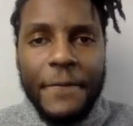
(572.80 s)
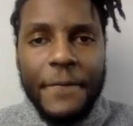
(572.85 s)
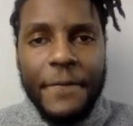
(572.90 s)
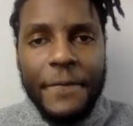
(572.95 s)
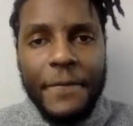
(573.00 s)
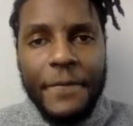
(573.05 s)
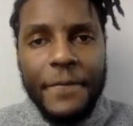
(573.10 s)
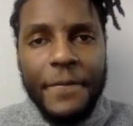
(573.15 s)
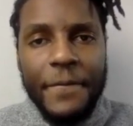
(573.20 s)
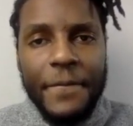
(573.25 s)

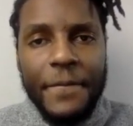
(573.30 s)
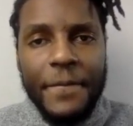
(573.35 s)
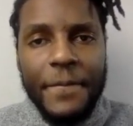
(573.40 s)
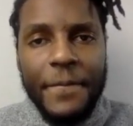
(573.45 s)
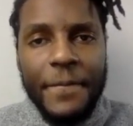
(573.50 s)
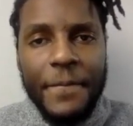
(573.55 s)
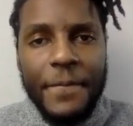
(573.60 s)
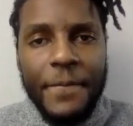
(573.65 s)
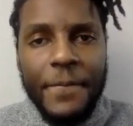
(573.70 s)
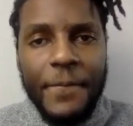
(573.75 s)

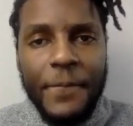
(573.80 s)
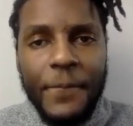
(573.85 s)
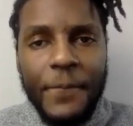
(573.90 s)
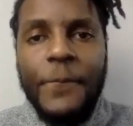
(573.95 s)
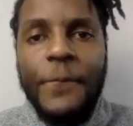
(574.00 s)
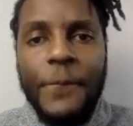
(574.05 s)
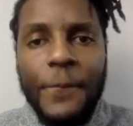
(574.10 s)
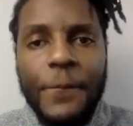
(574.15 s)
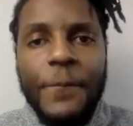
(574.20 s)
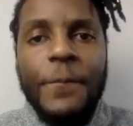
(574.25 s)

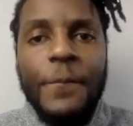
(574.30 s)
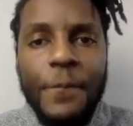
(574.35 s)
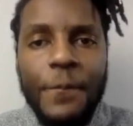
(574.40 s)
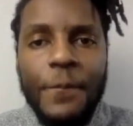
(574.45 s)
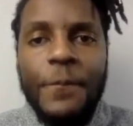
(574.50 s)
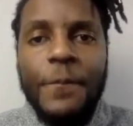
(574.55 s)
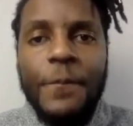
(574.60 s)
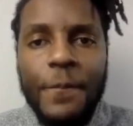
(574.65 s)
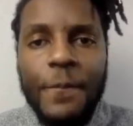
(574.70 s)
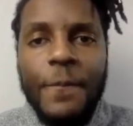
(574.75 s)

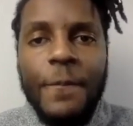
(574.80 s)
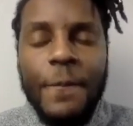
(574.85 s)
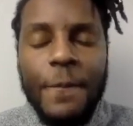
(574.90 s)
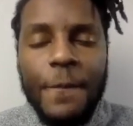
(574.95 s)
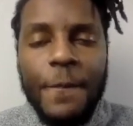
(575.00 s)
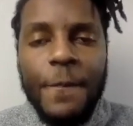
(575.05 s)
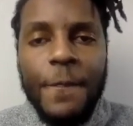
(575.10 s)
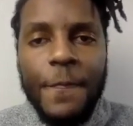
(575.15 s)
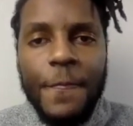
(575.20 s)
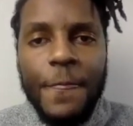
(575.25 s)

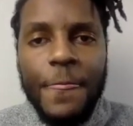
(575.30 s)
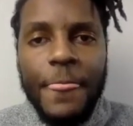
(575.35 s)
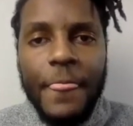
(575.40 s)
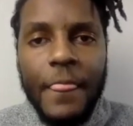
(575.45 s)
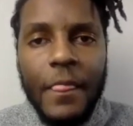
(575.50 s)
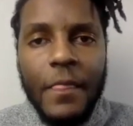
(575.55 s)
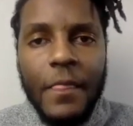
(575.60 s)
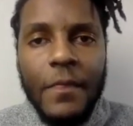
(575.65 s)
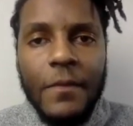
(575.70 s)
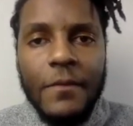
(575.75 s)

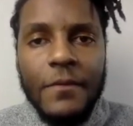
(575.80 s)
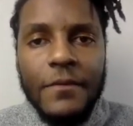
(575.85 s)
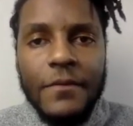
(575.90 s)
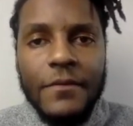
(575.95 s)
This person isn't speaking.